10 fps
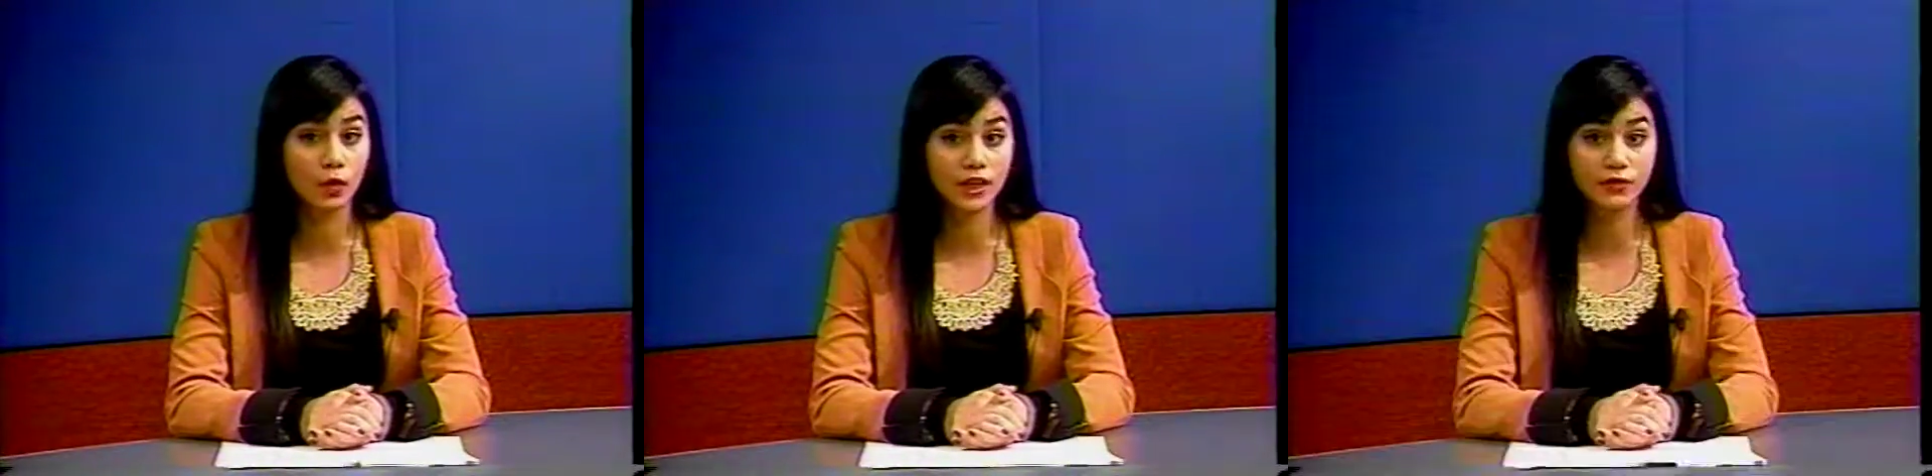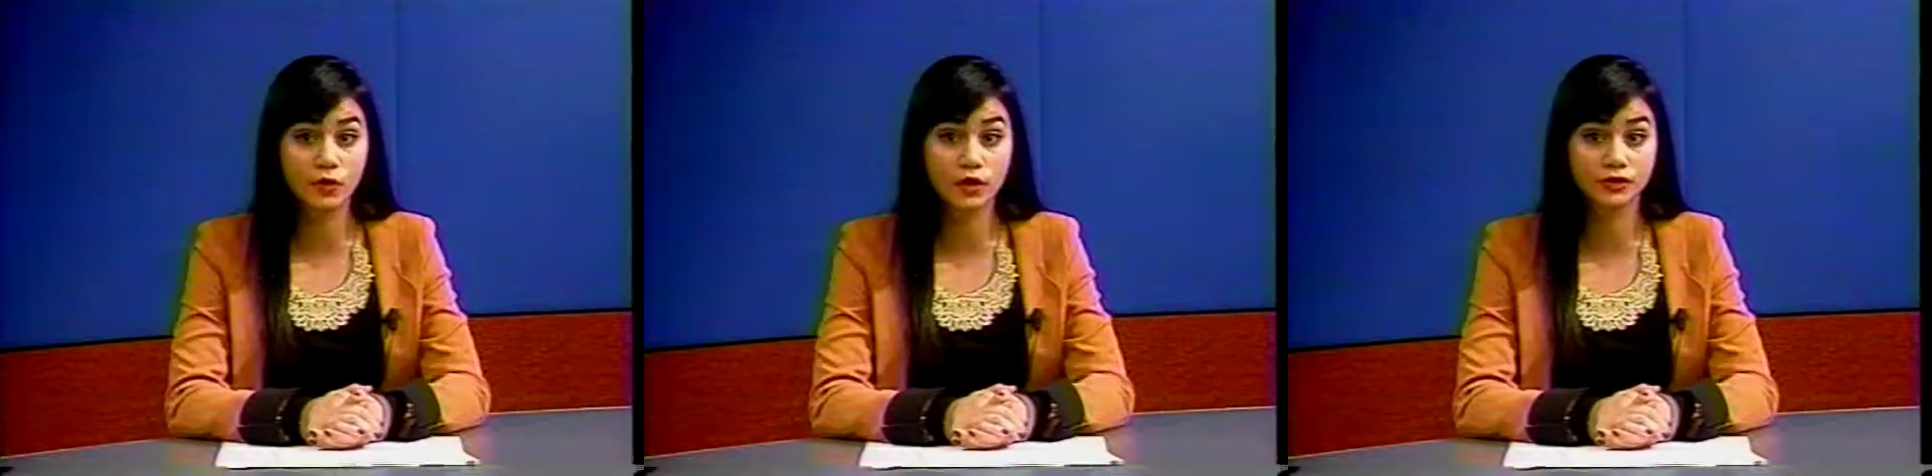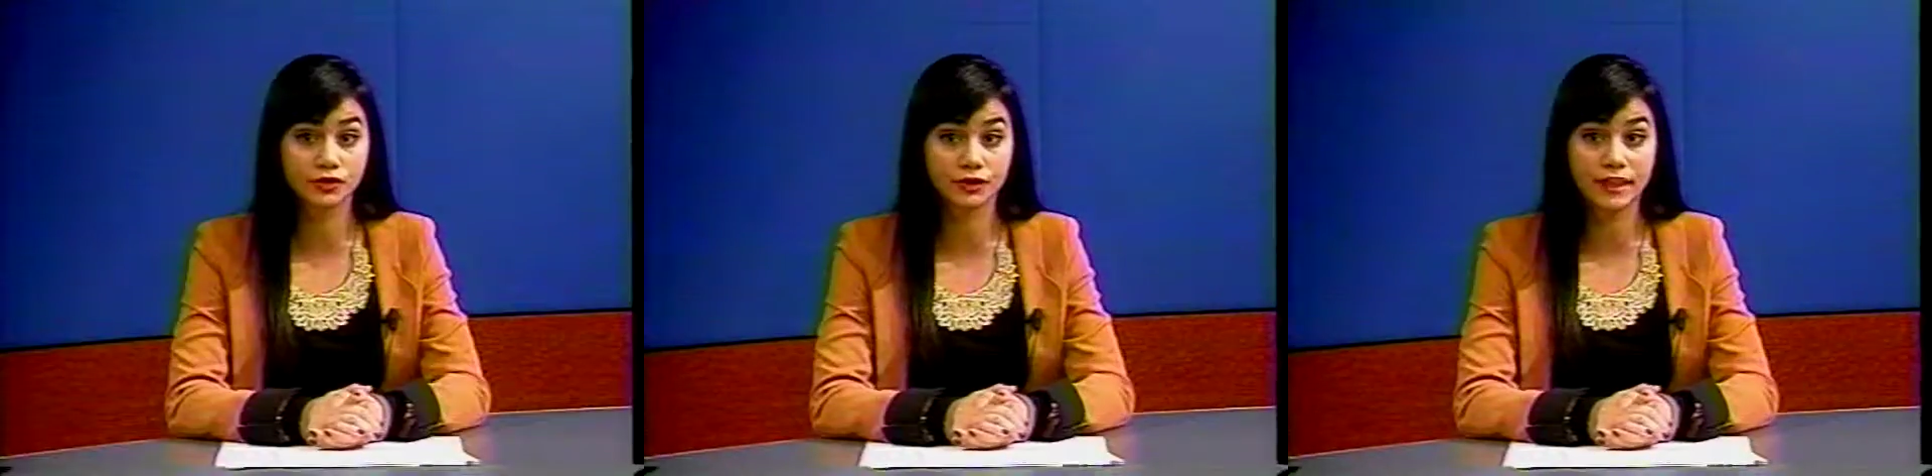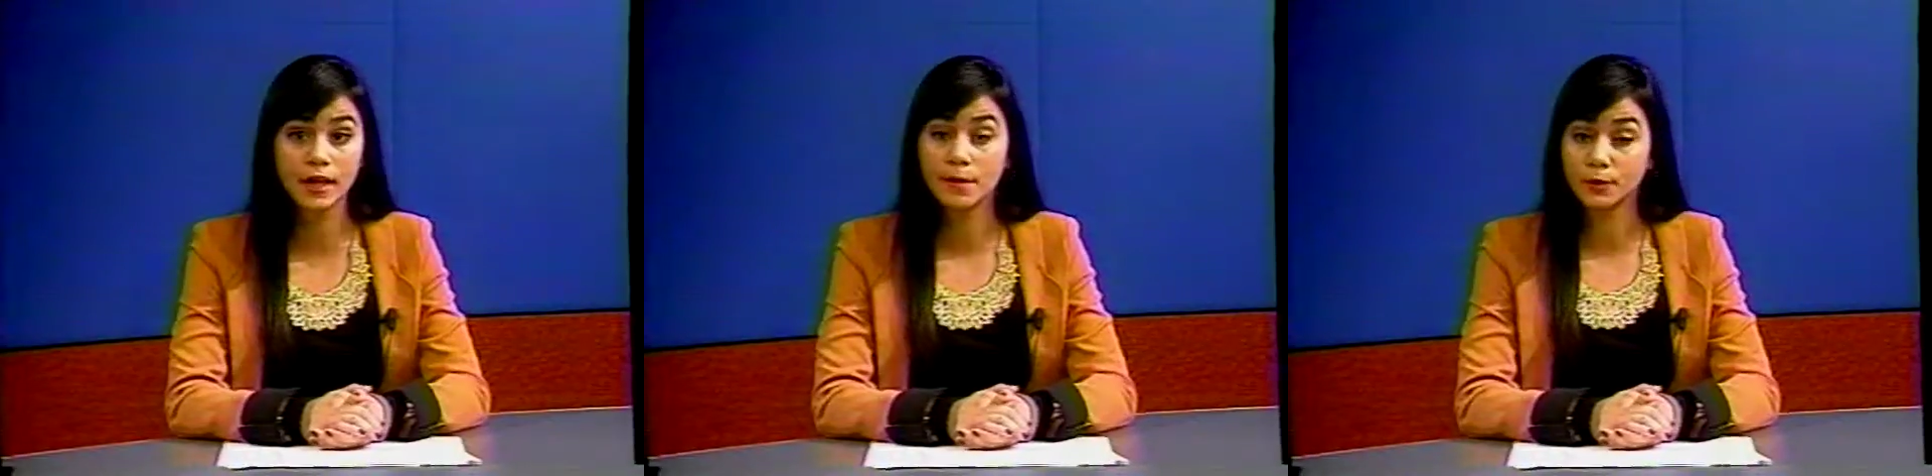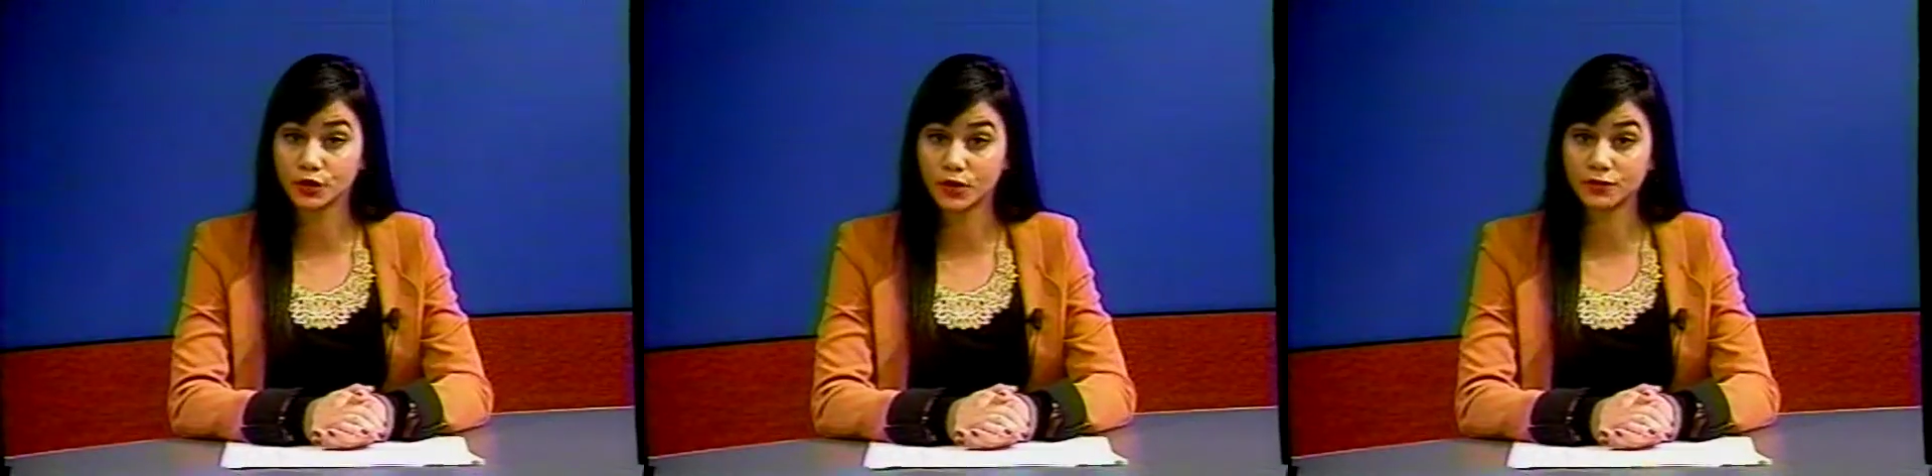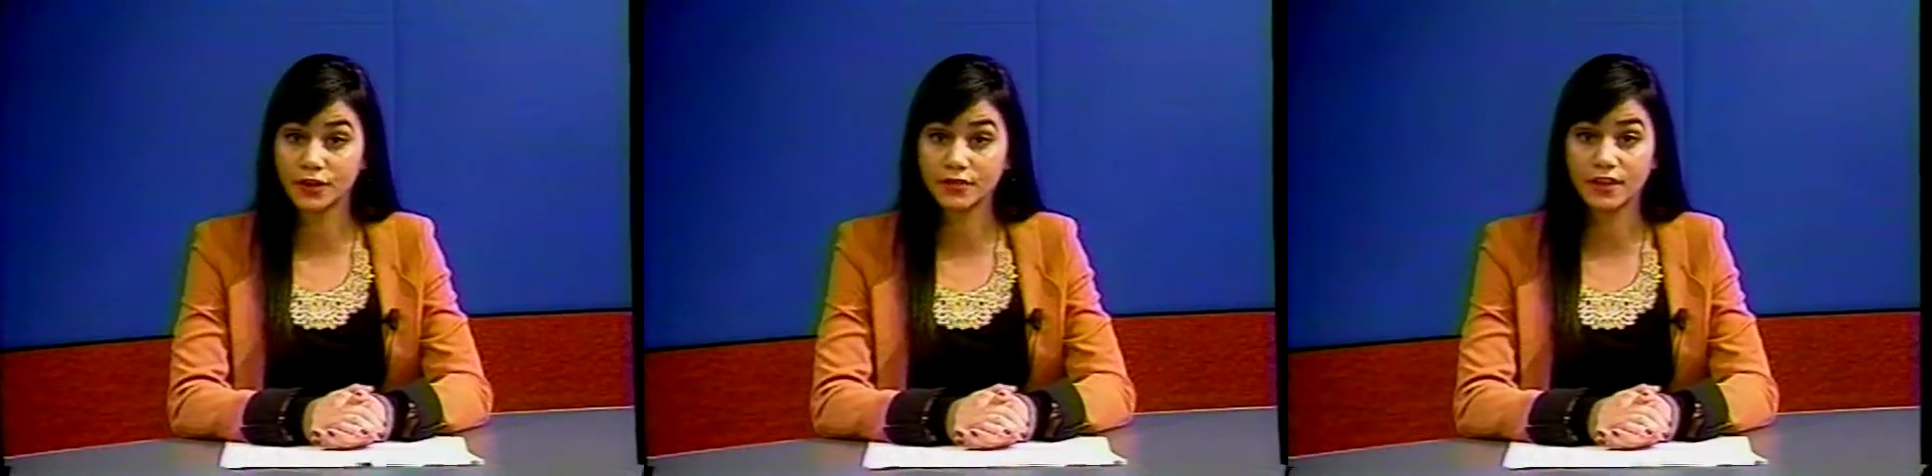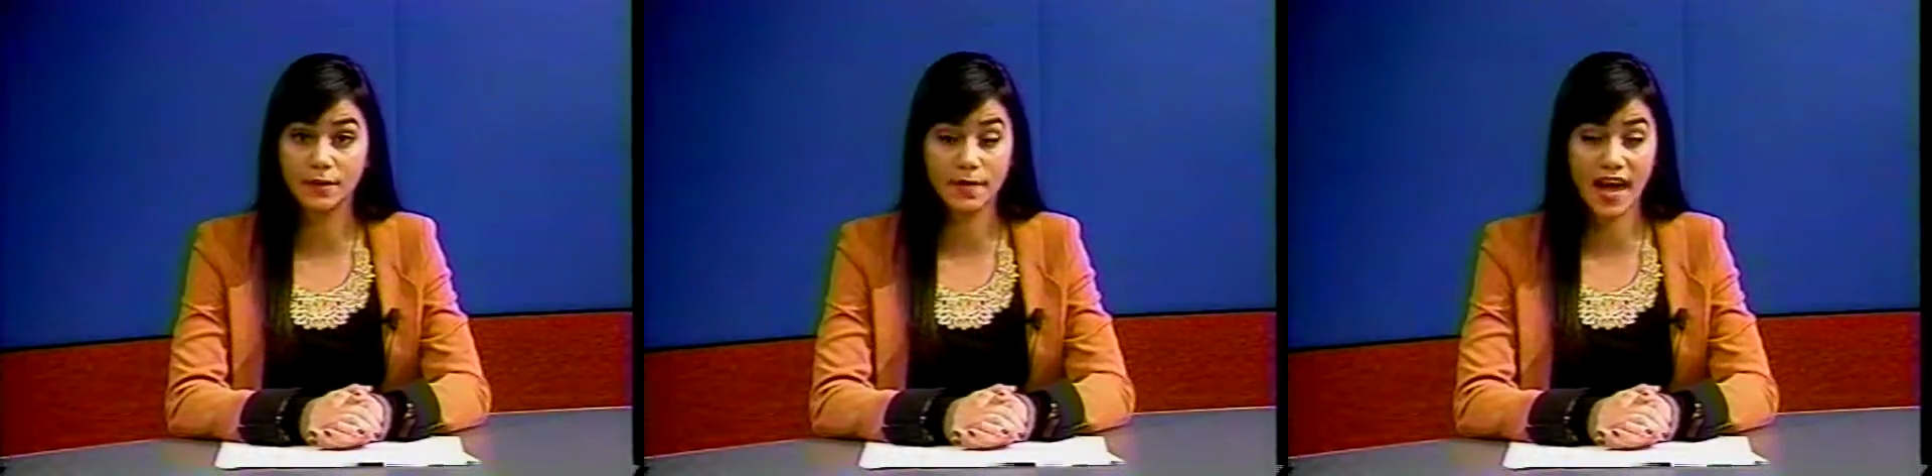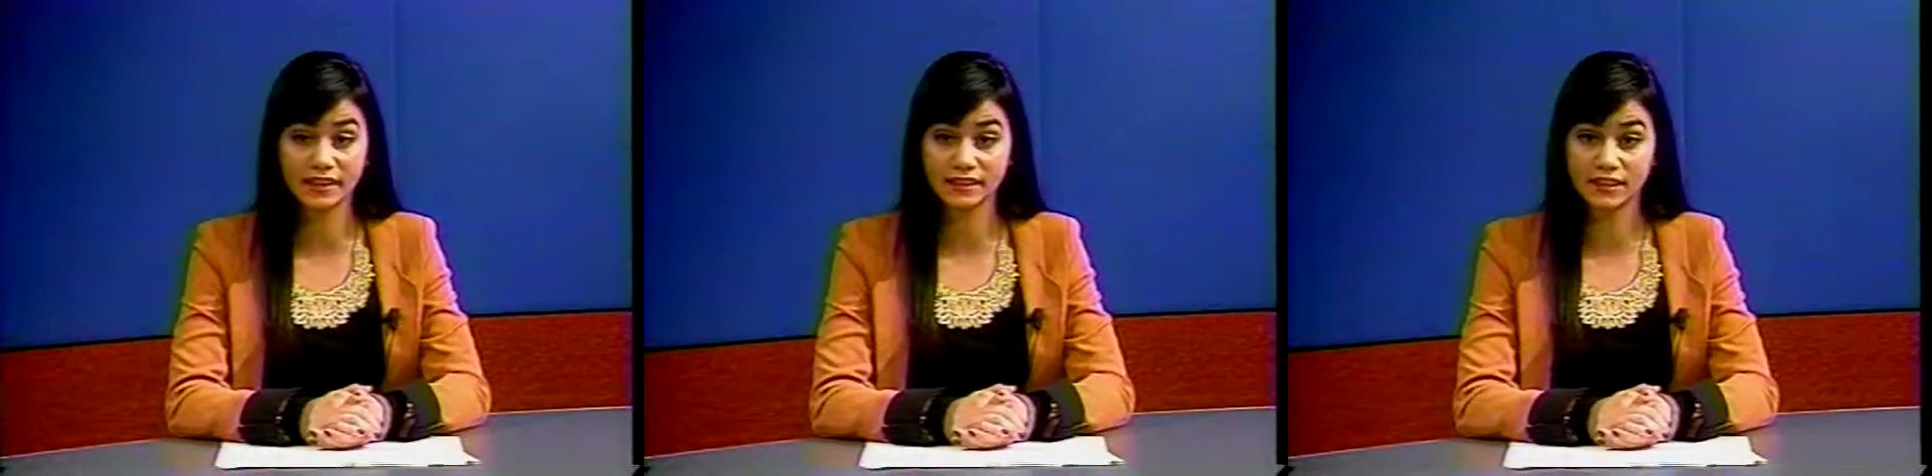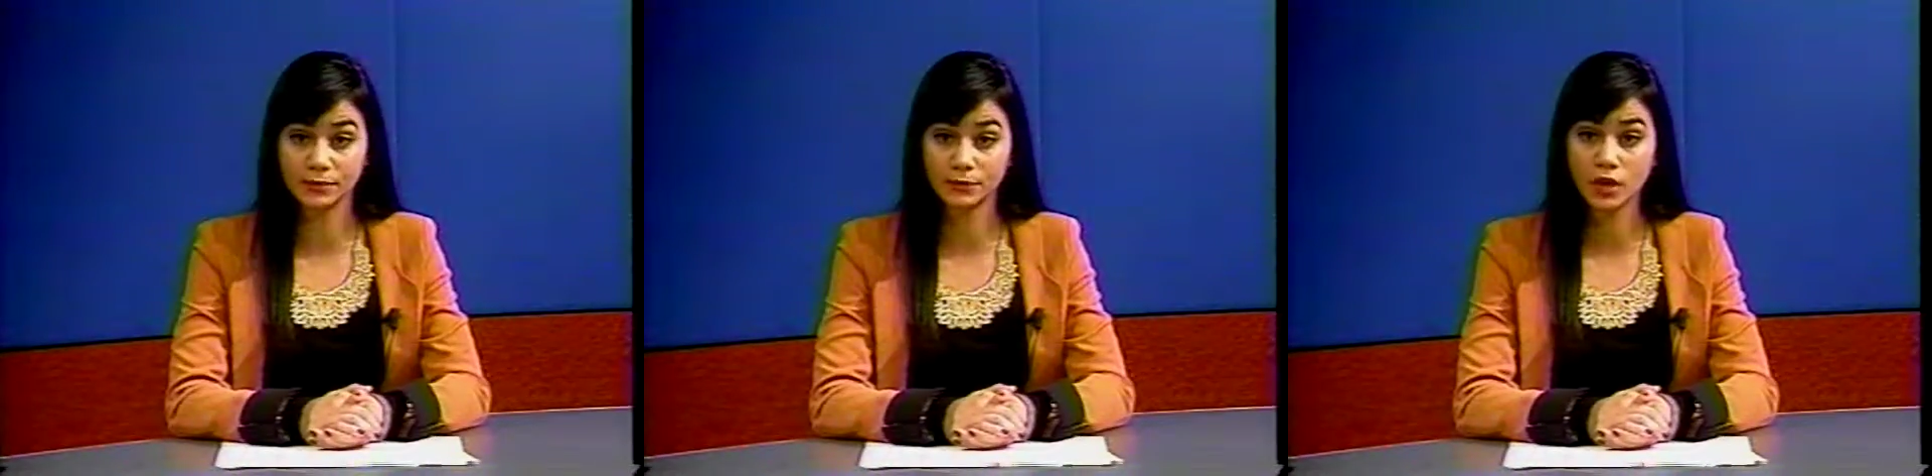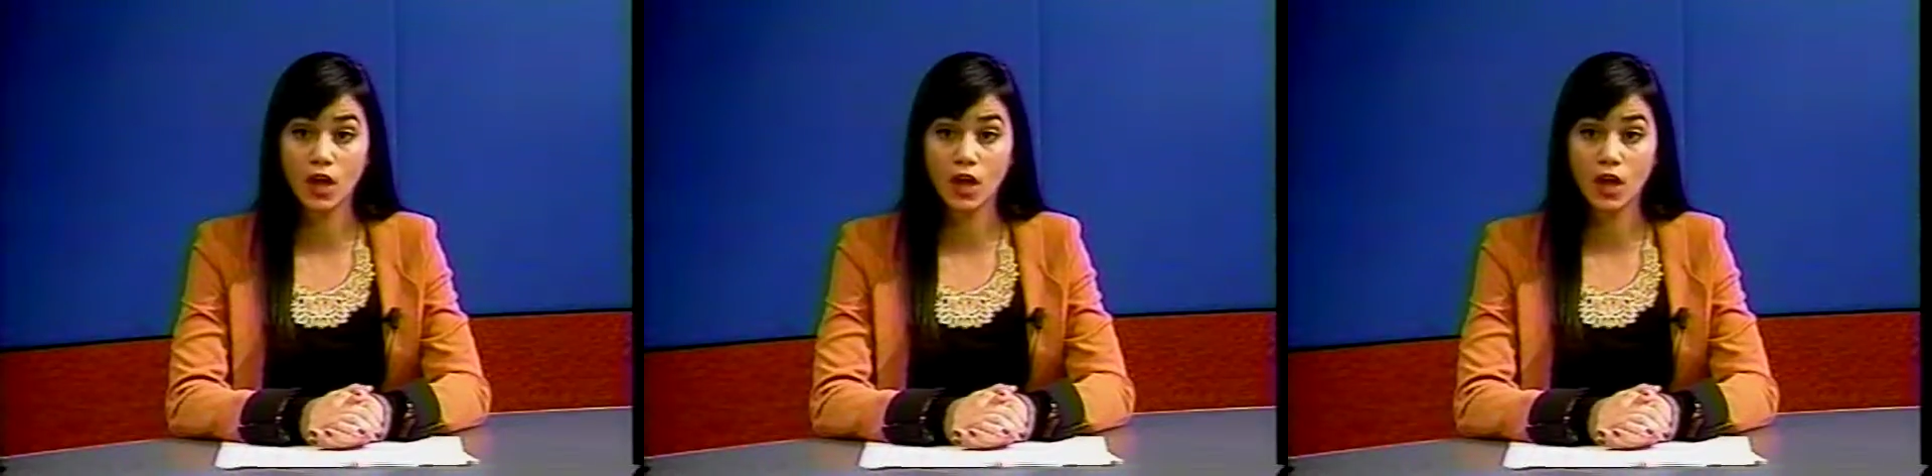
44th Street between 5th and Madison.